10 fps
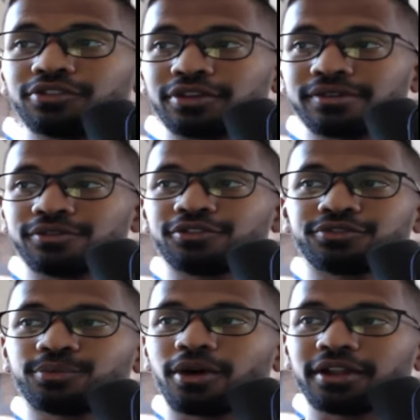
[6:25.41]
So if you
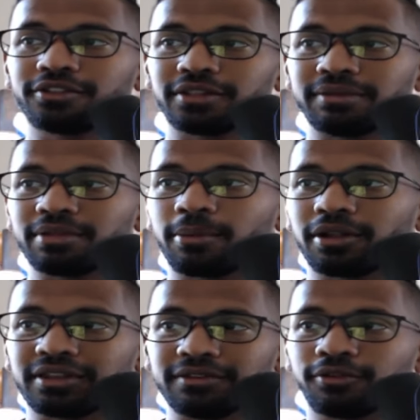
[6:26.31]
just wanted to leave them
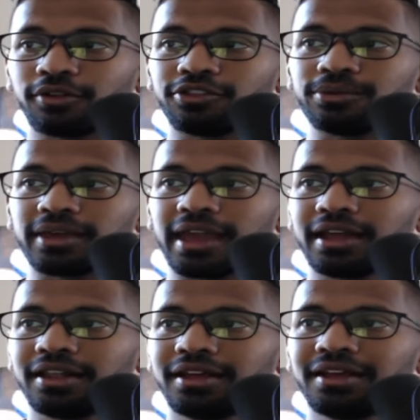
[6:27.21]
on default, you
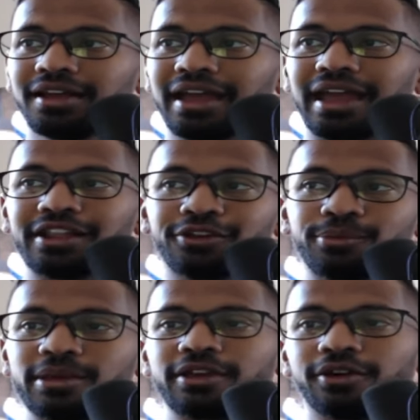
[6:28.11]
can, and you'll
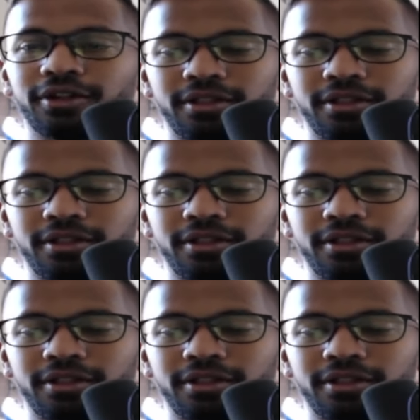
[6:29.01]
be good.